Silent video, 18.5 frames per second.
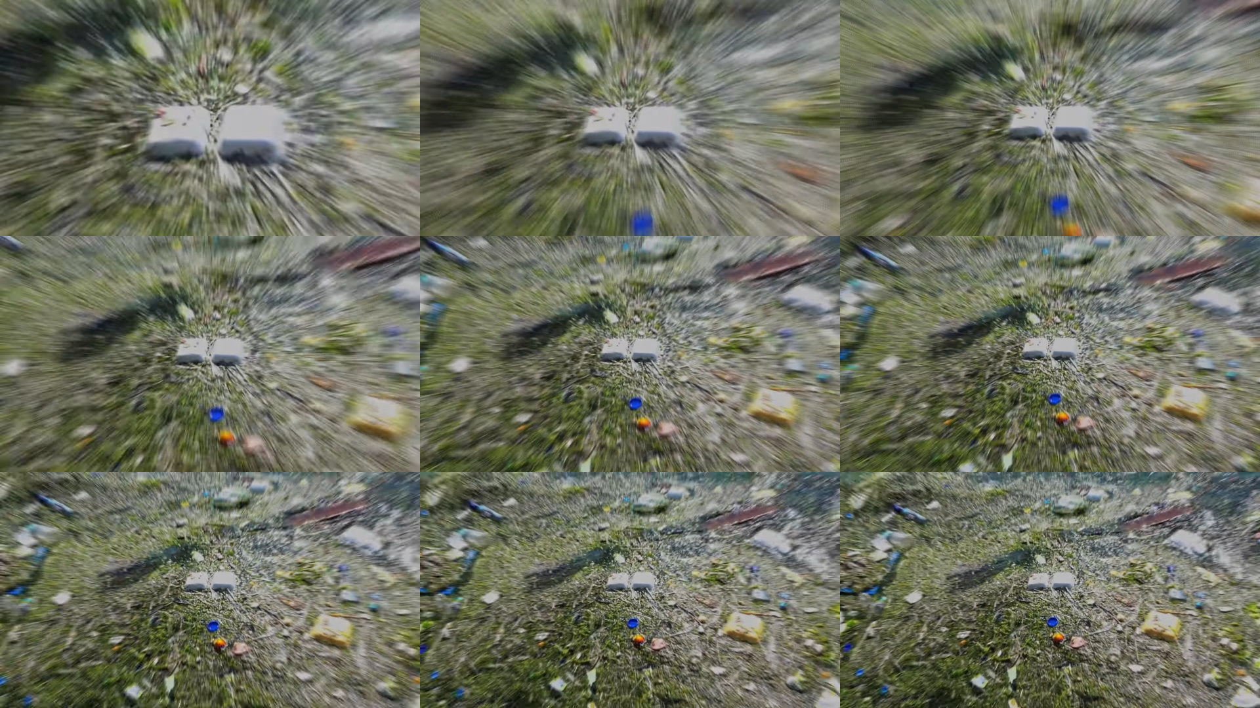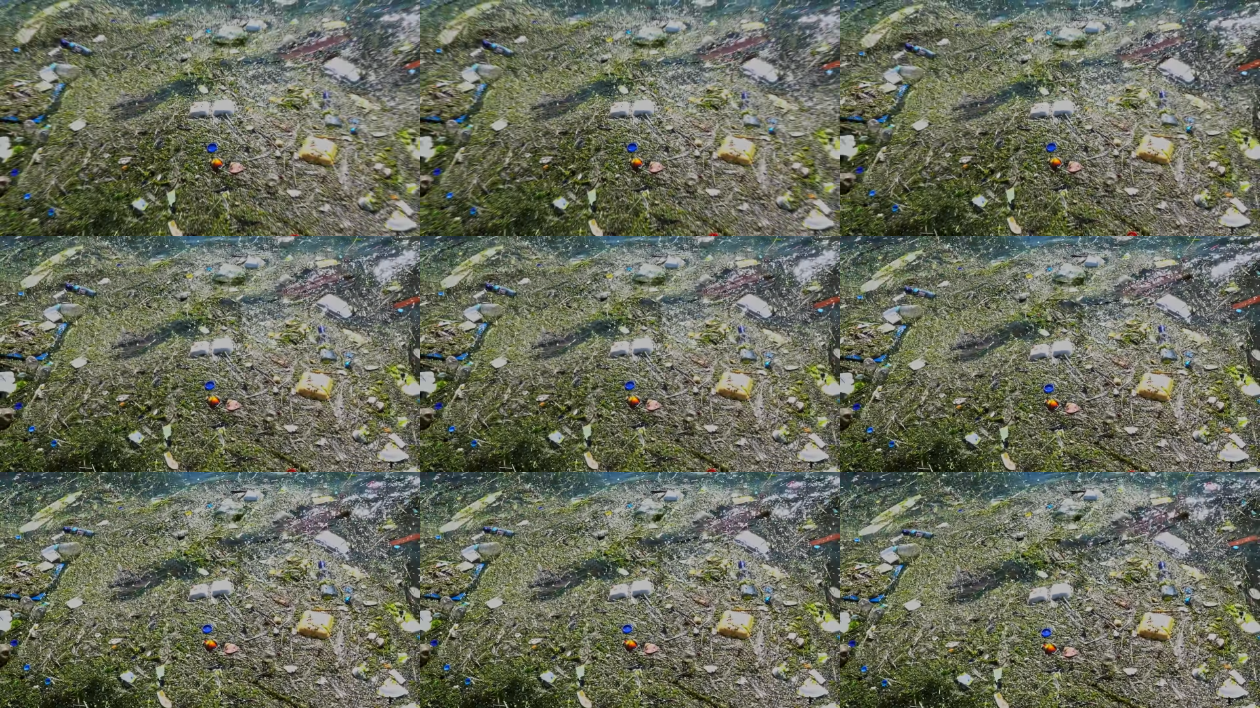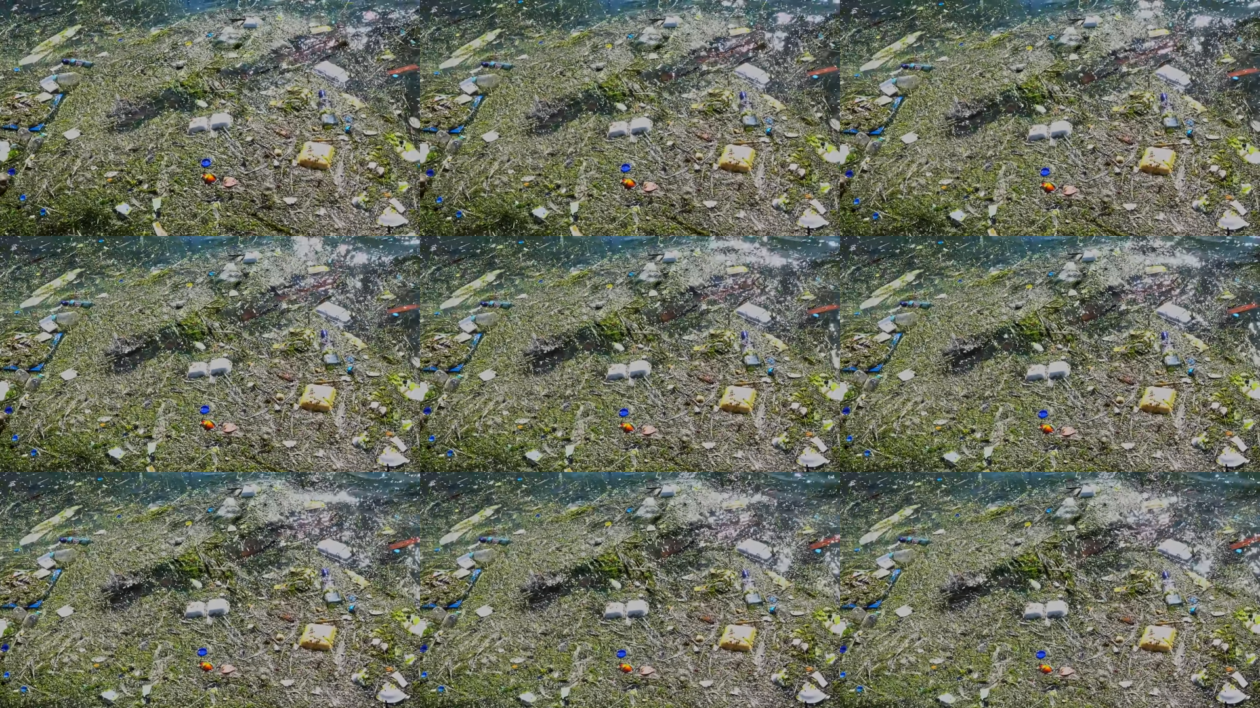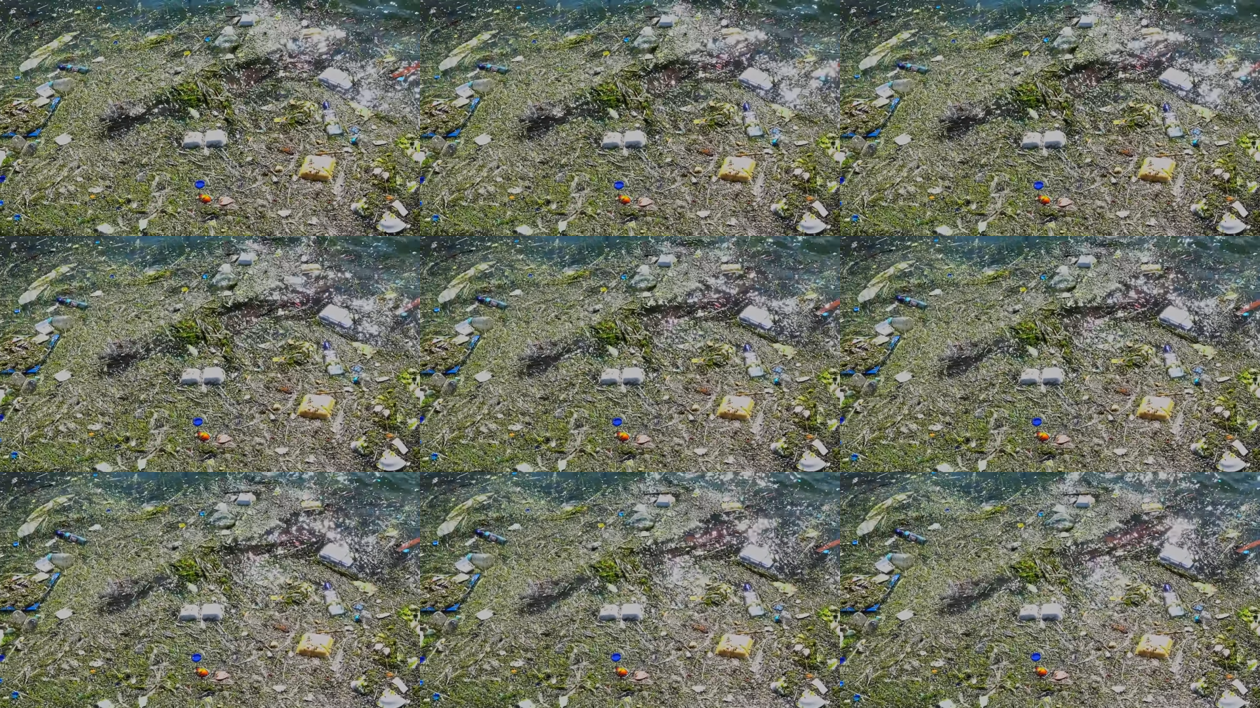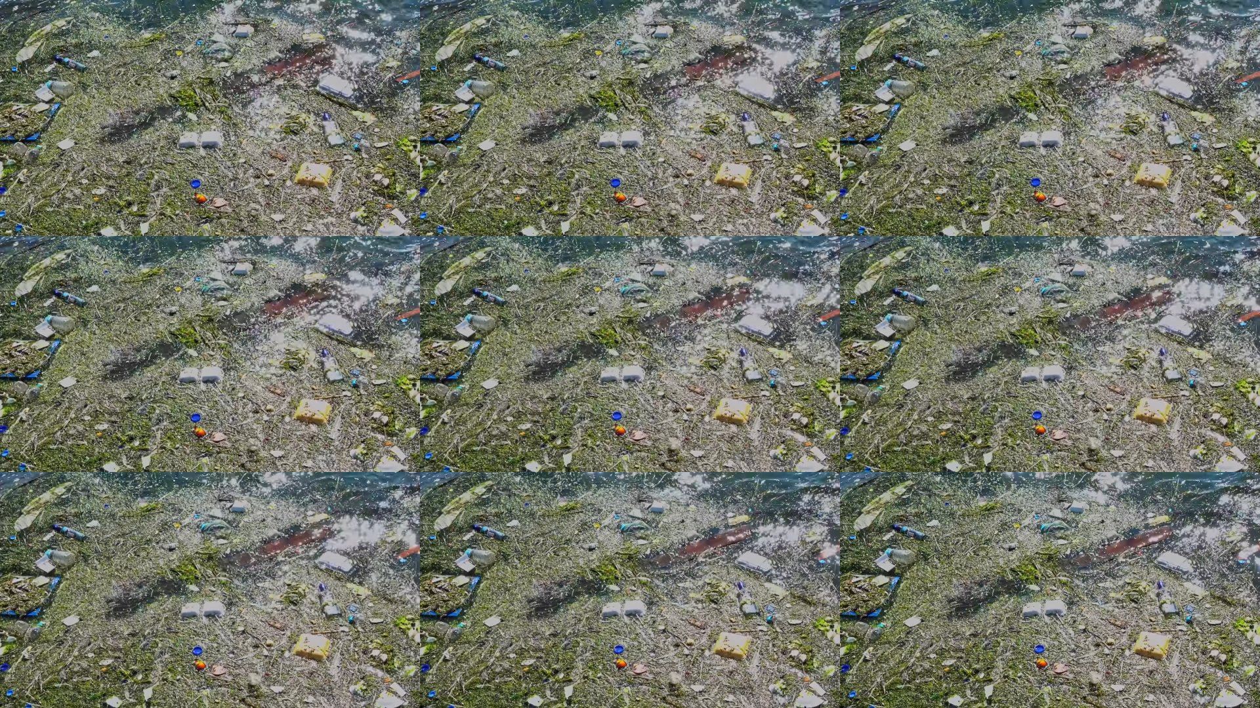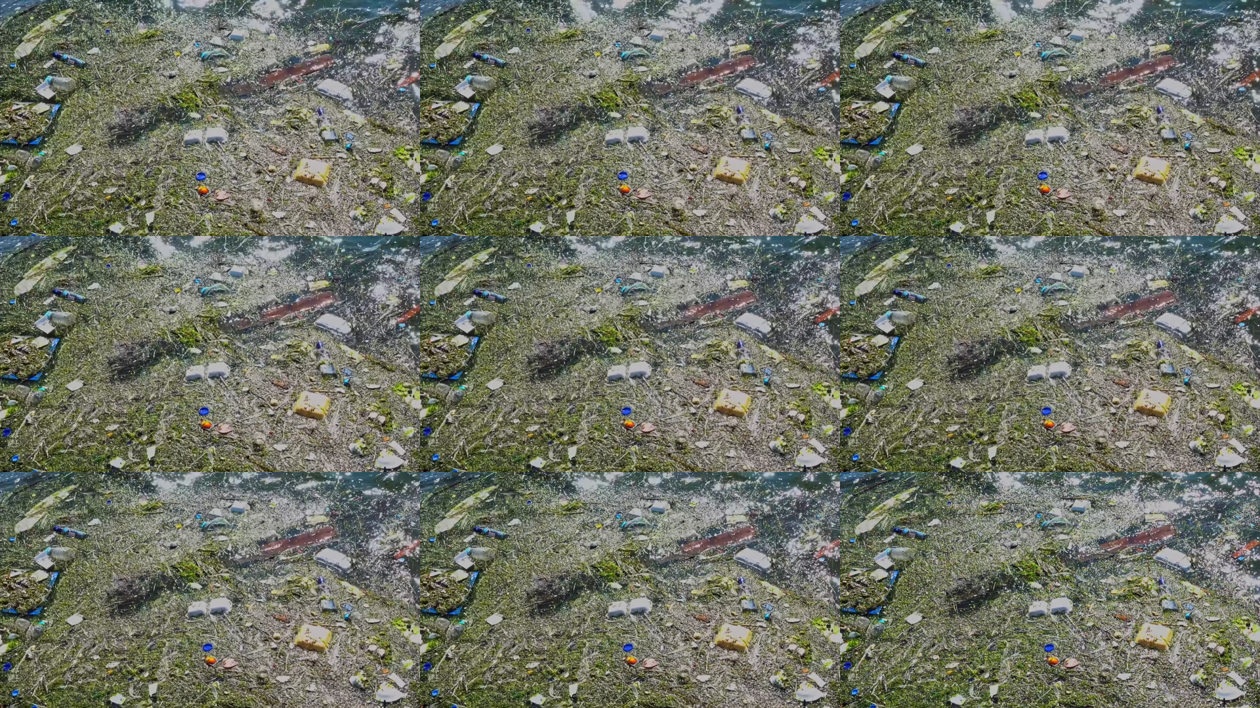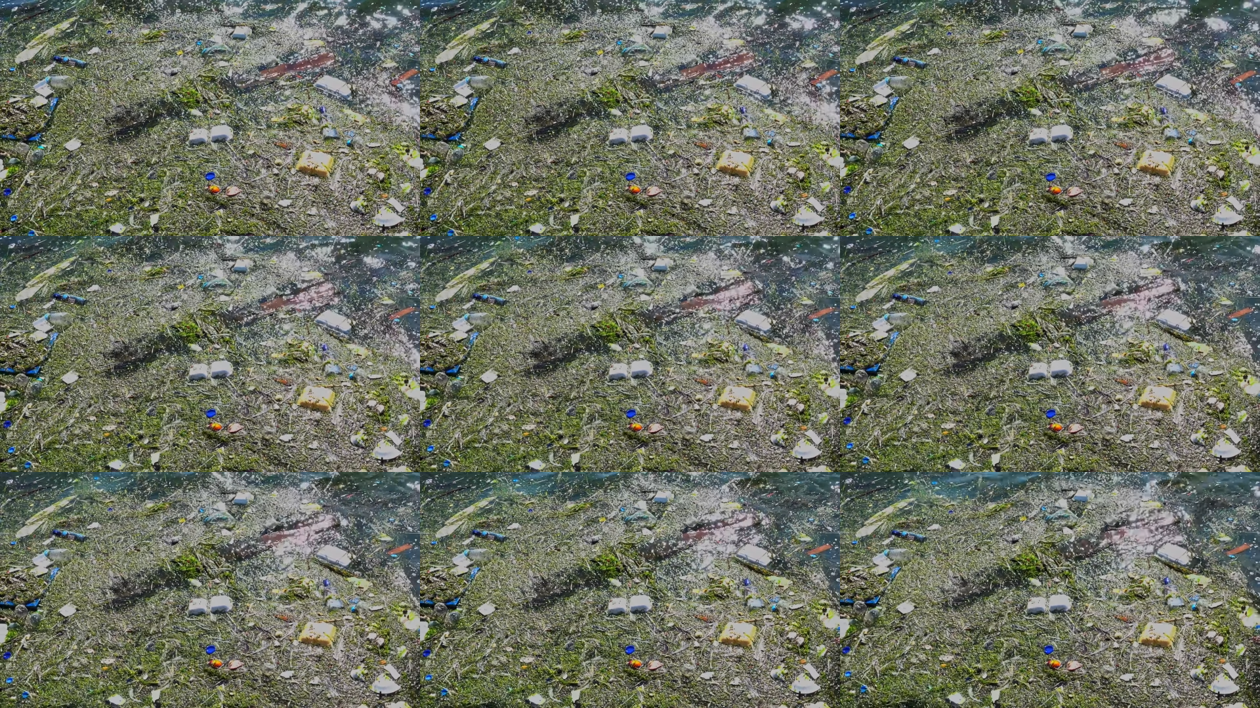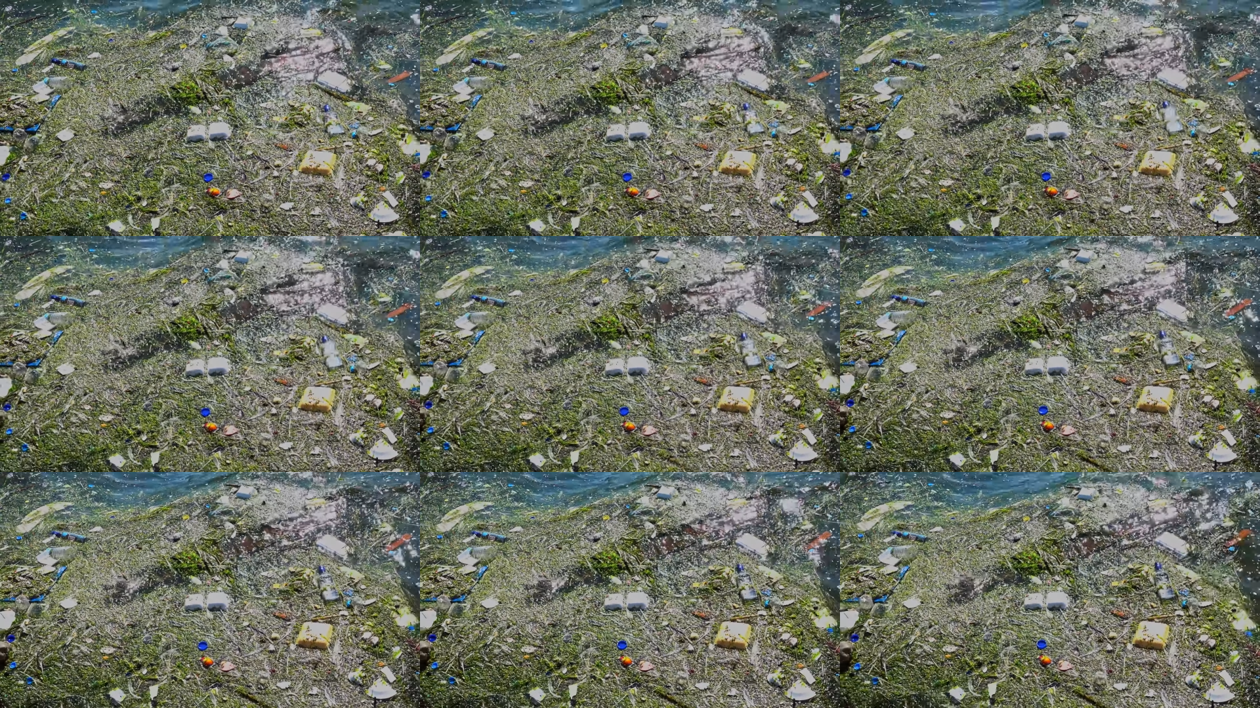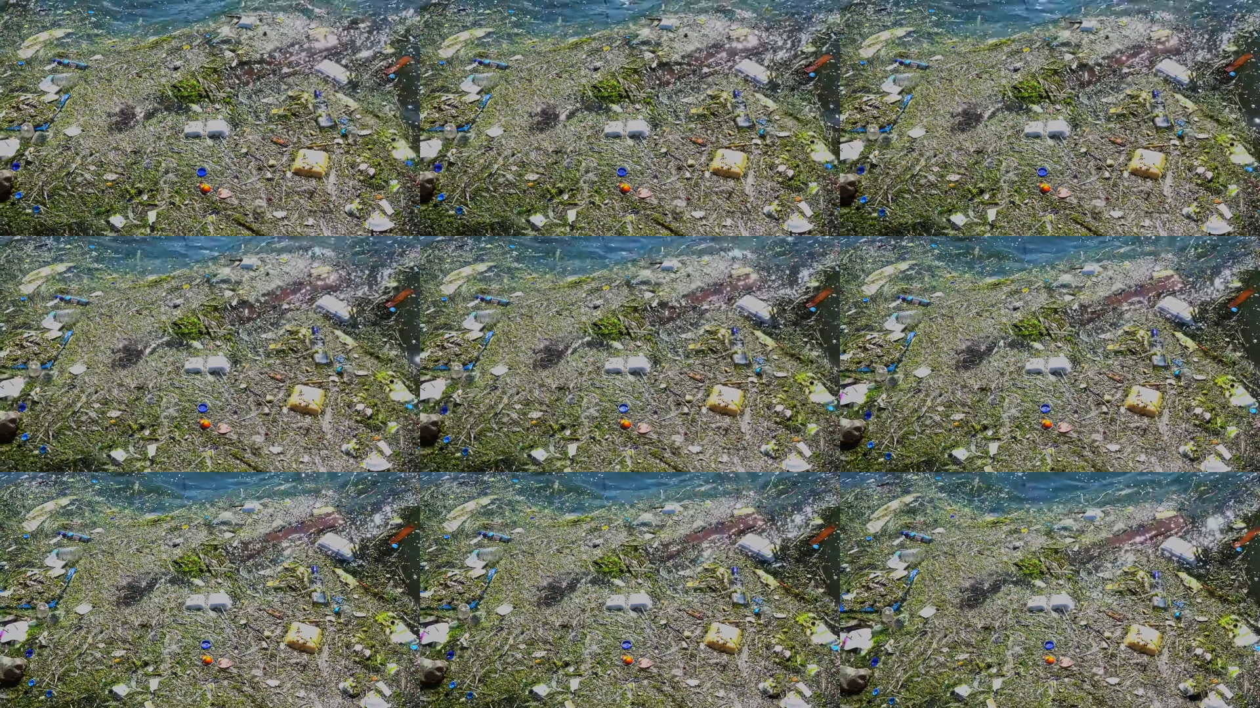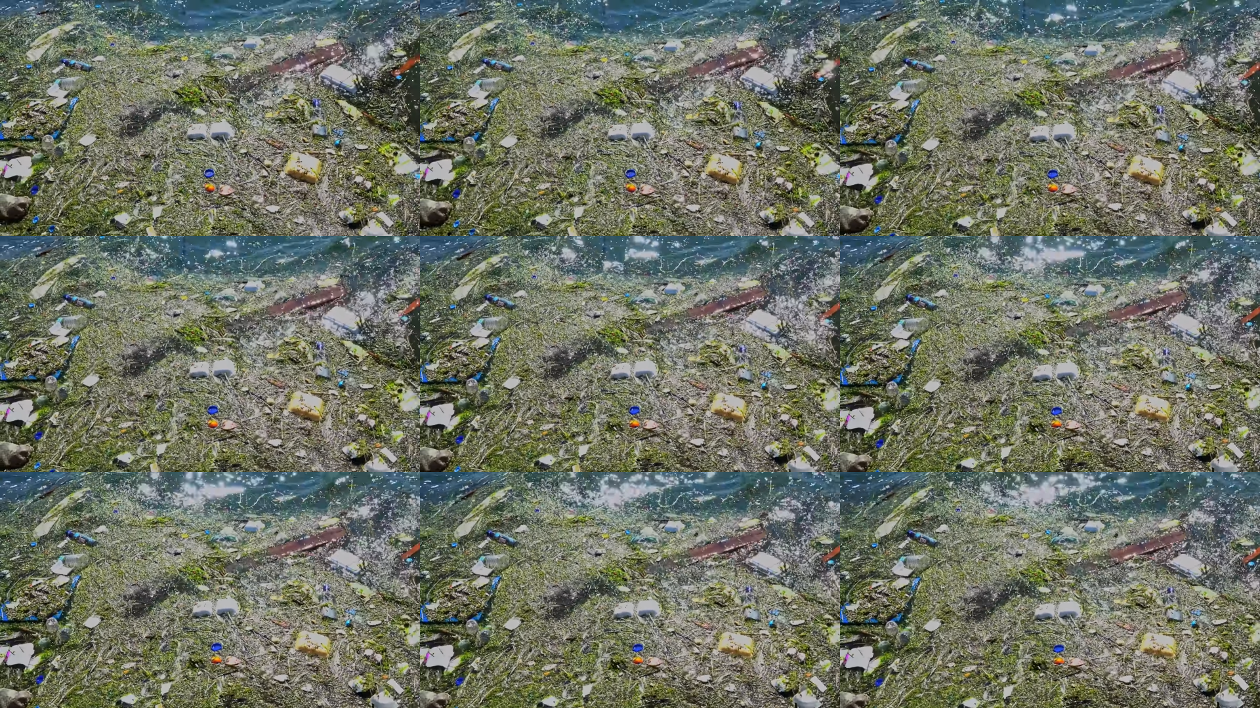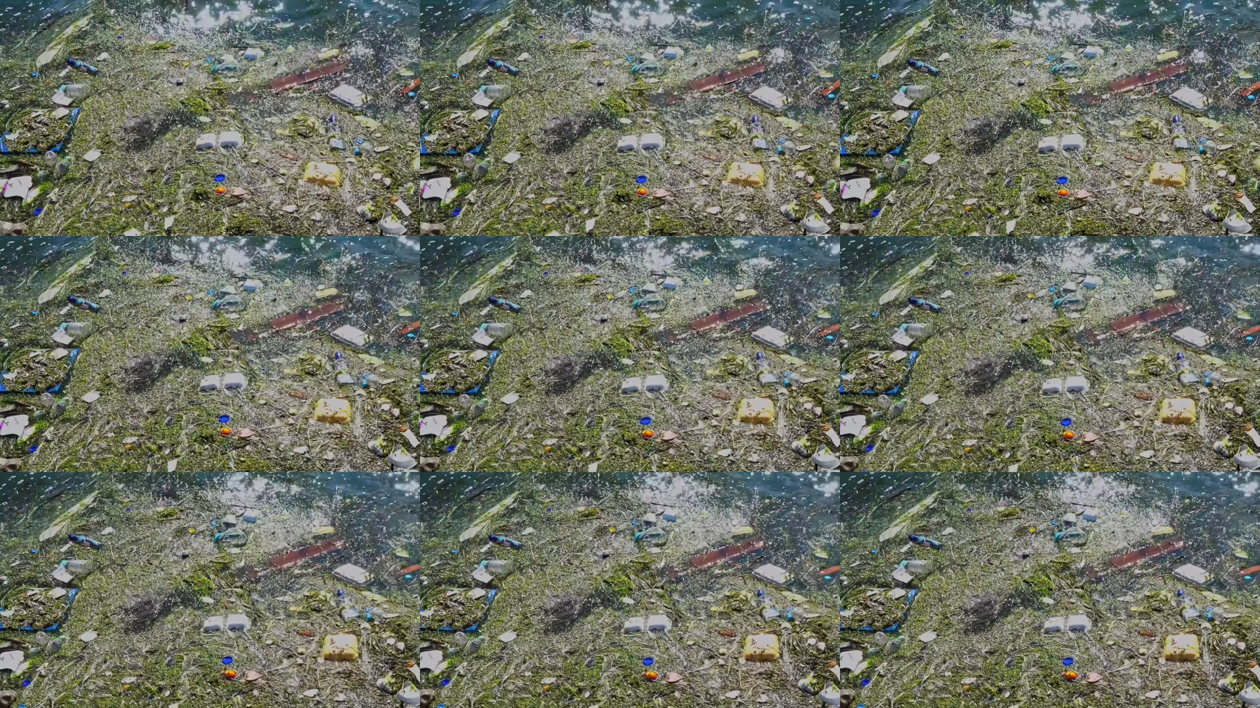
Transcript: No face is visible, so there are no lips to read.